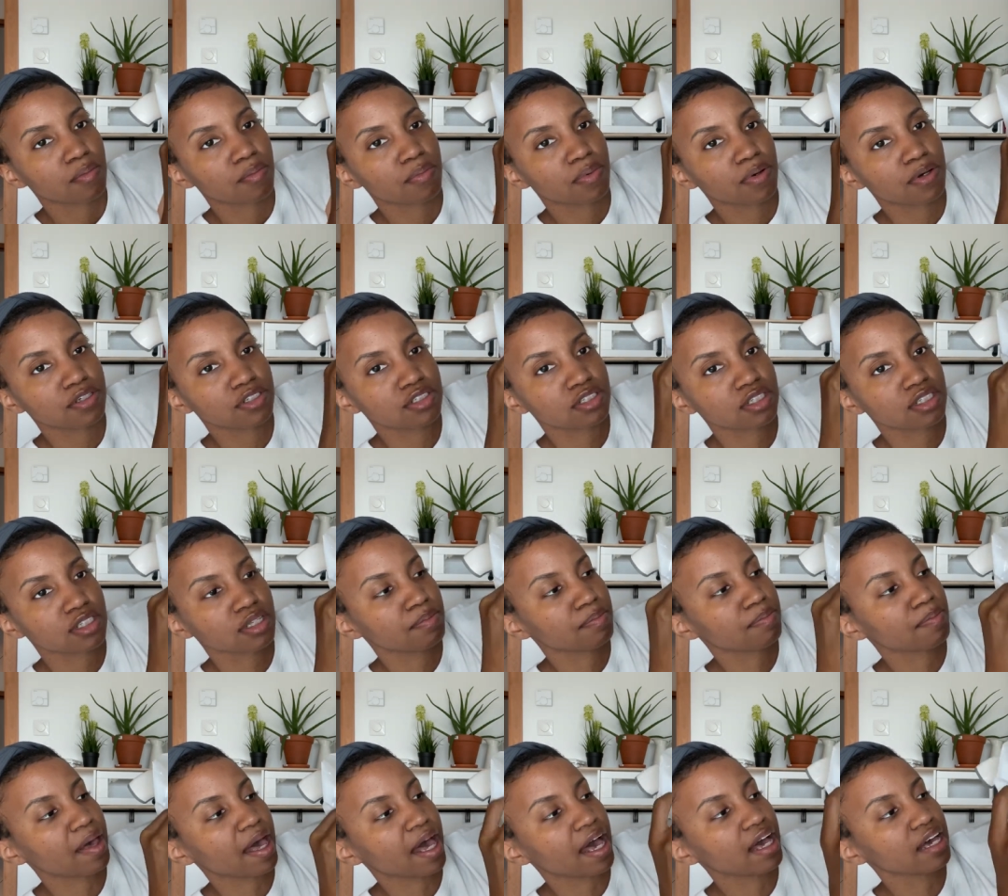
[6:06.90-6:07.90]
push the
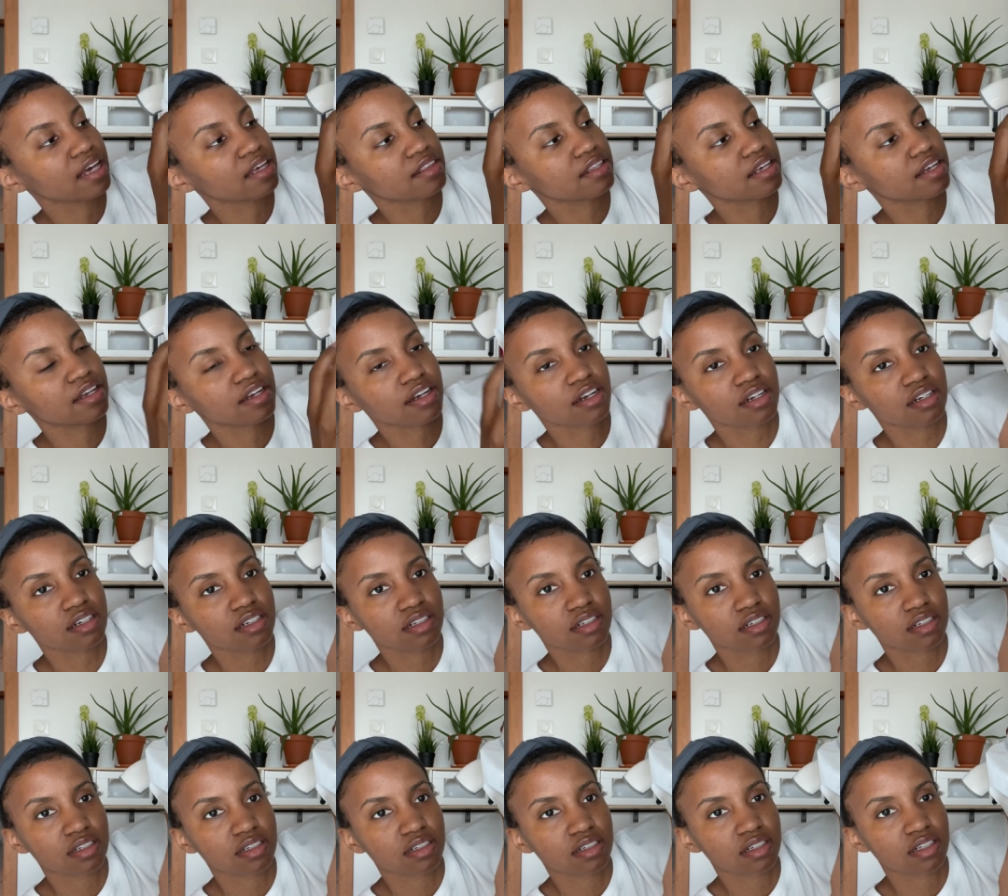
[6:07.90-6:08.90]
bag there
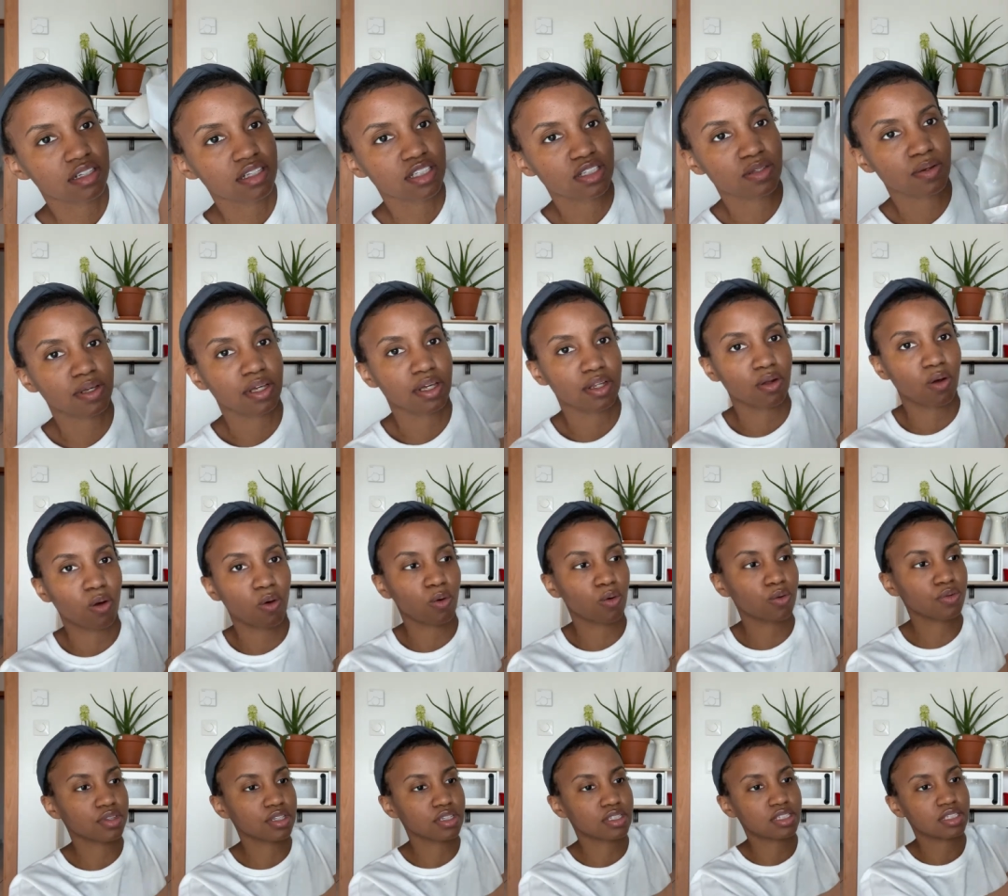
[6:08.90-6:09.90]
so I can
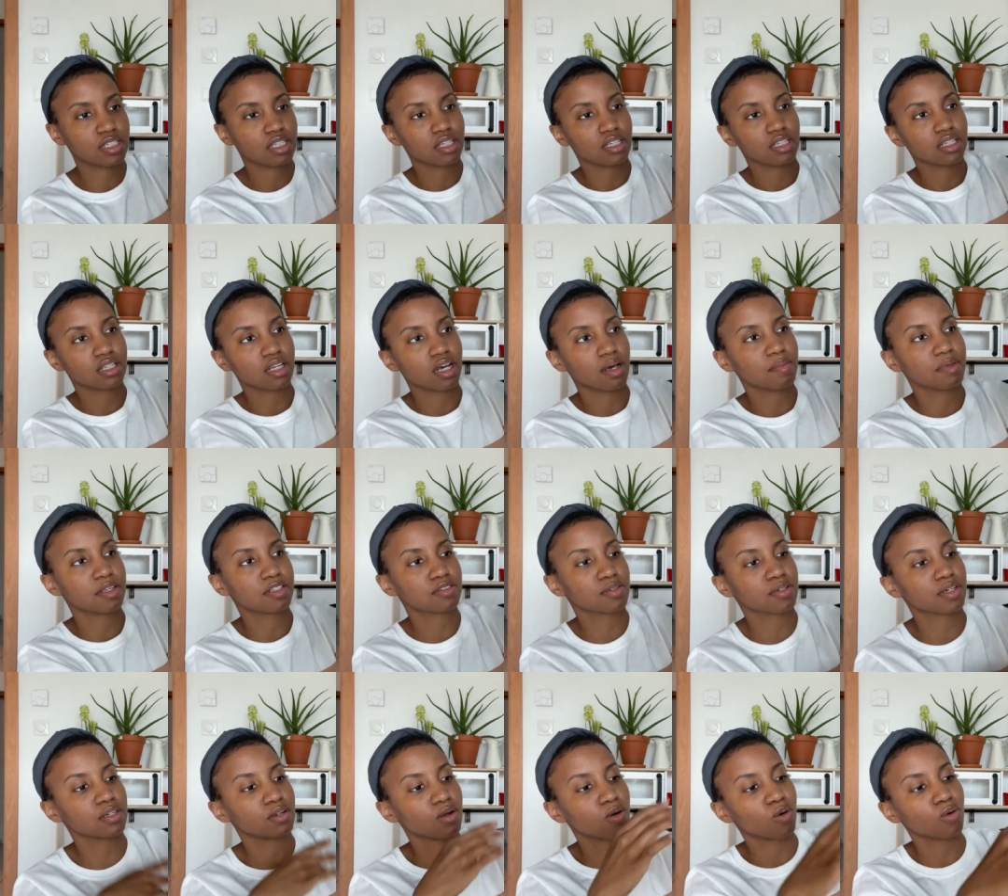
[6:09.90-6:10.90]
hold the seat, I mean, so
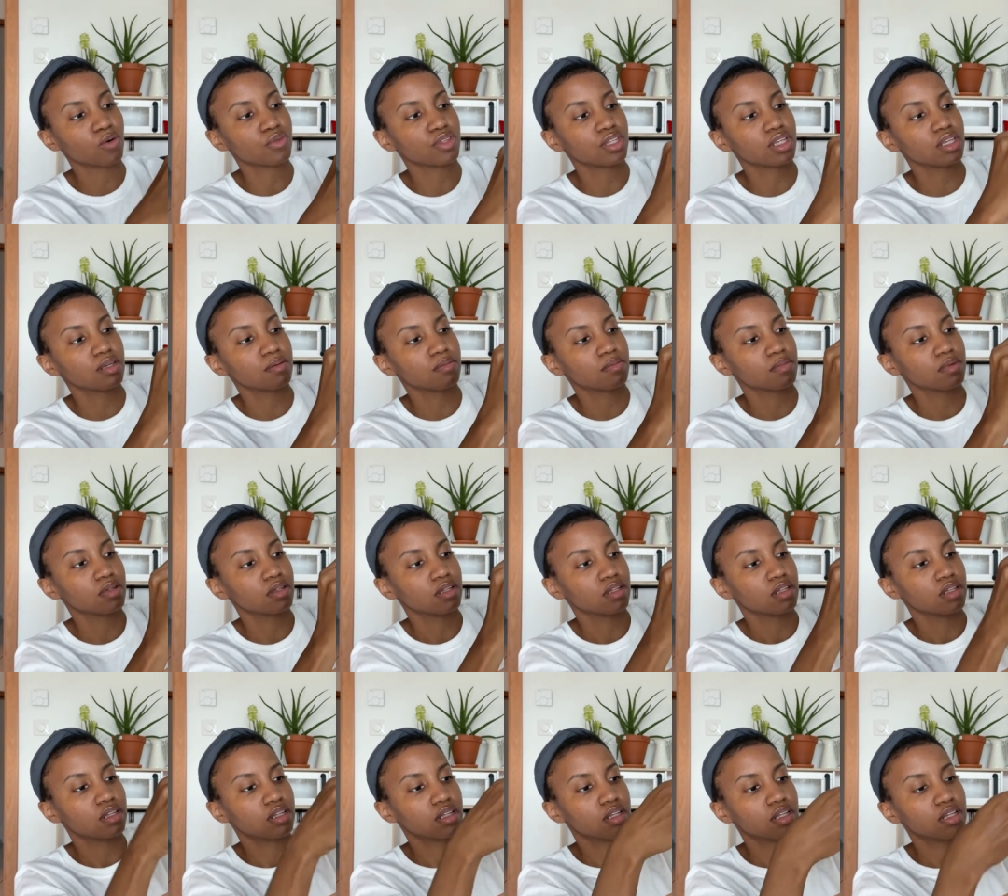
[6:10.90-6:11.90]
I can hold them,
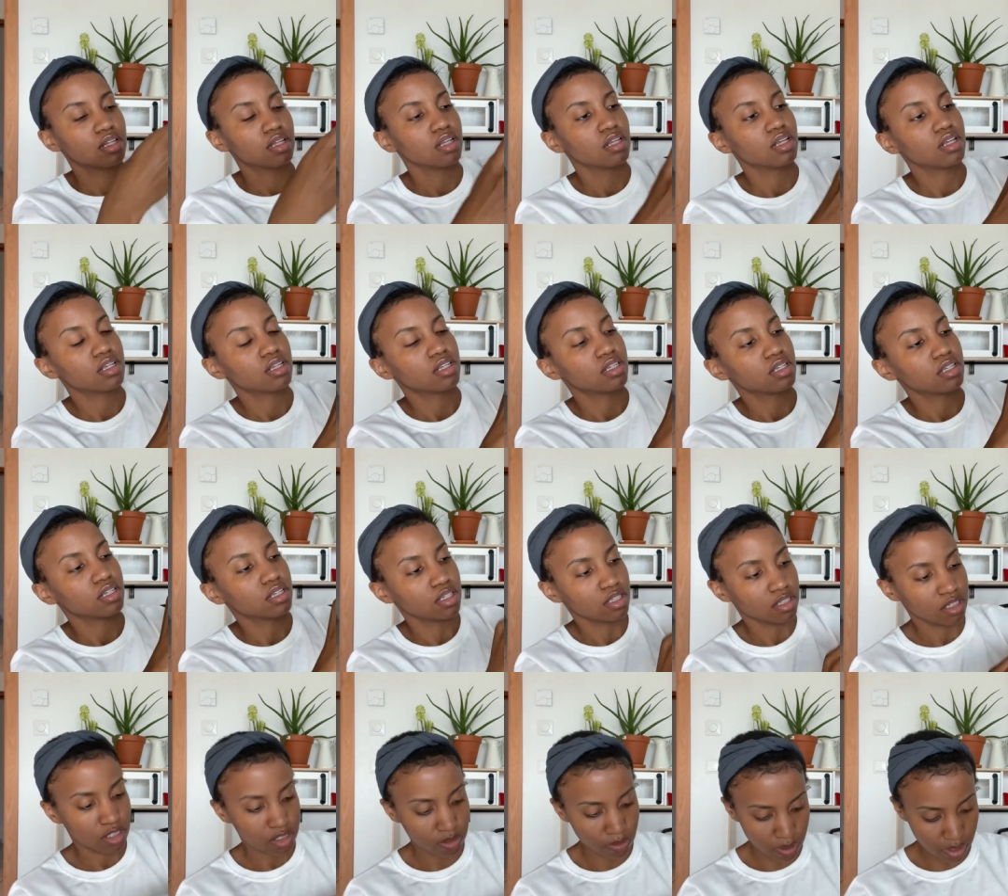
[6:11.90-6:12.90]

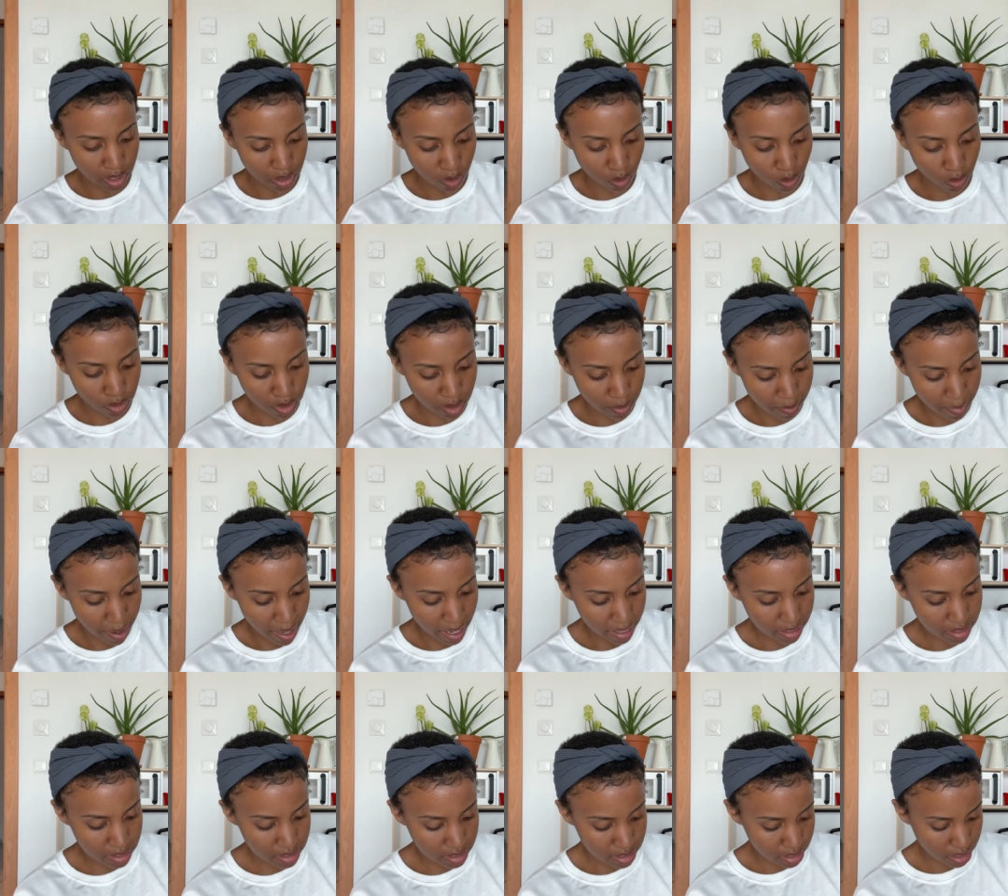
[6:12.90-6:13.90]
so I can hold the
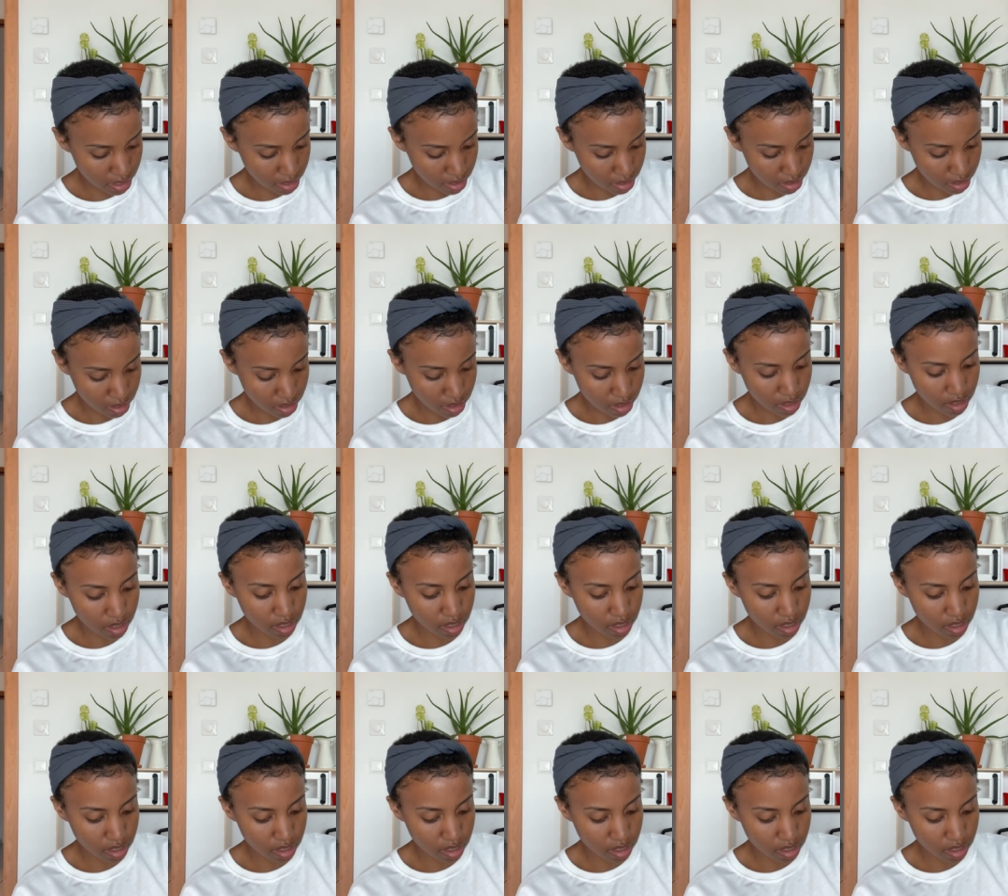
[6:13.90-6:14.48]
bag steady.